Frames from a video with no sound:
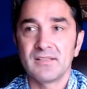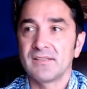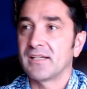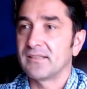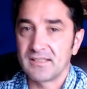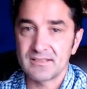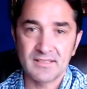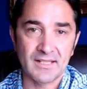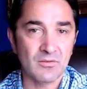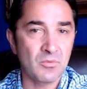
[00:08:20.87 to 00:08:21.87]
their this,
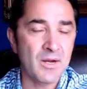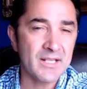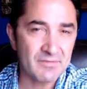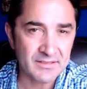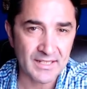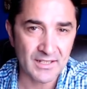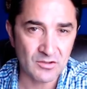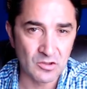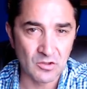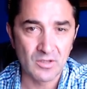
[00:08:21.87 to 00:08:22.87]
that, whatever they had to
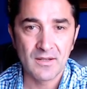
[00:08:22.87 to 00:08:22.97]
do.